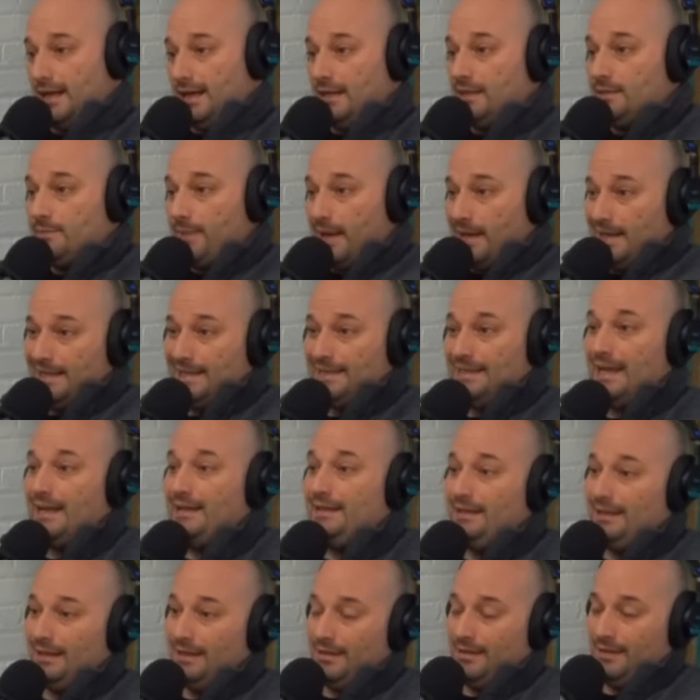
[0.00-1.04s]
that is by
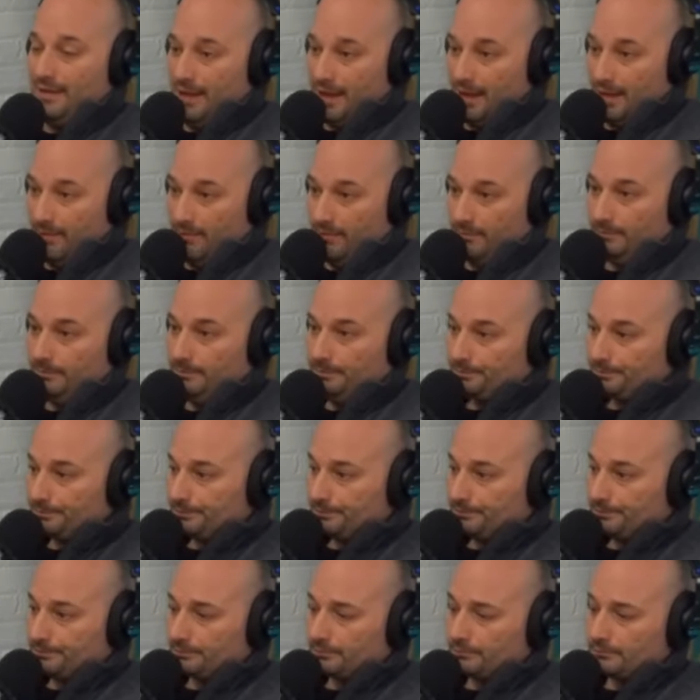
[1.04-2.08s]
sending them,
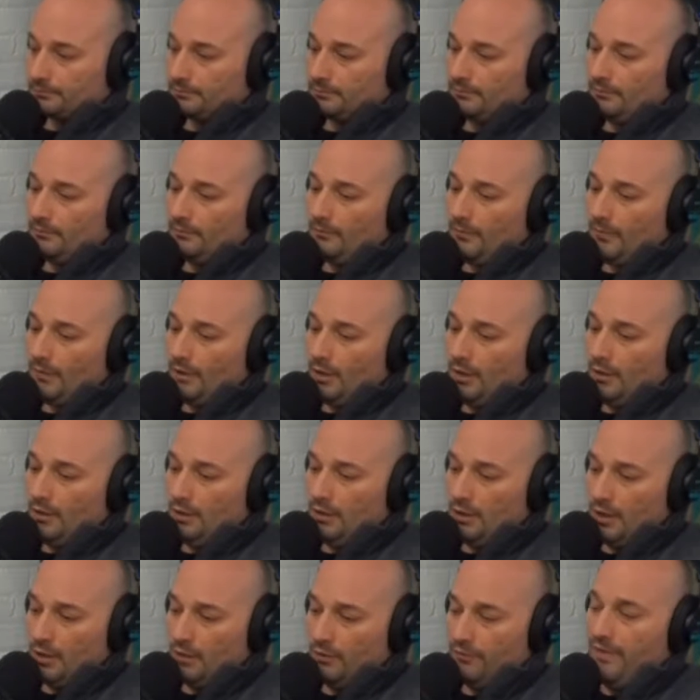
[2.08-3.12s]

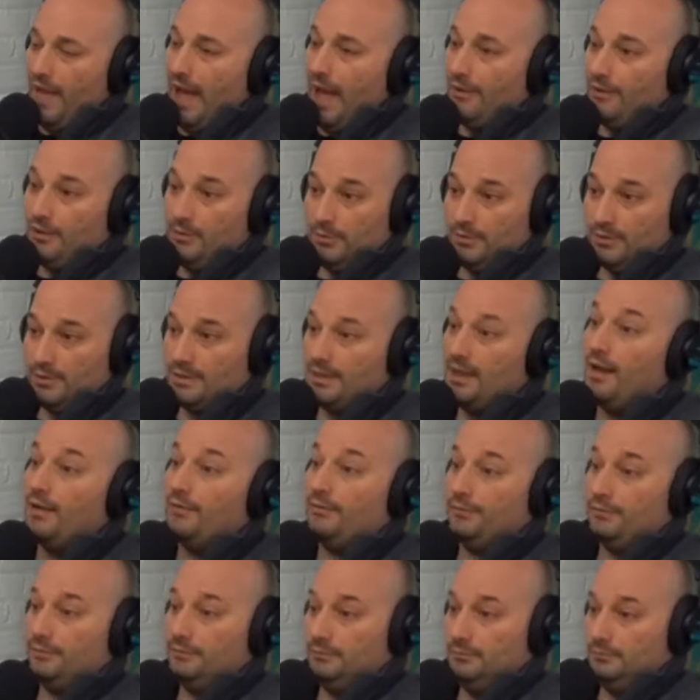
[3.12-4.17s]
you know, valuable
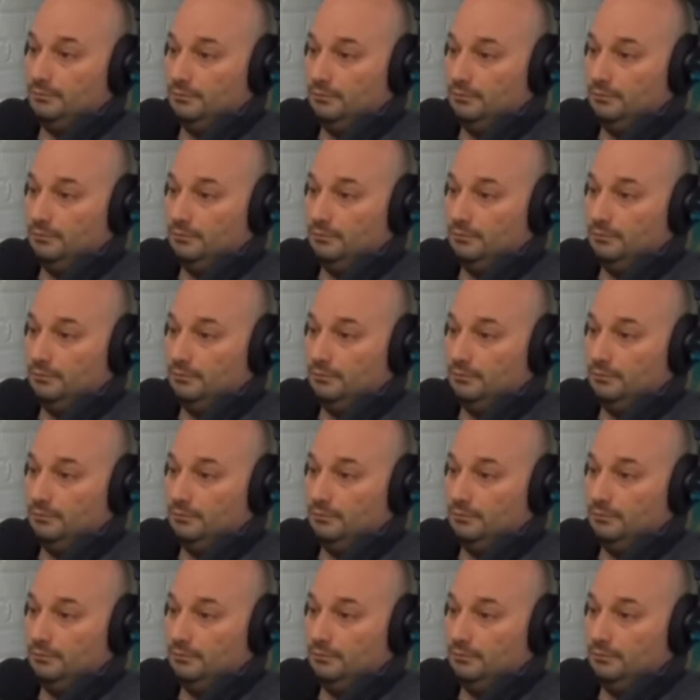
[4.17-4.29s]
stuff.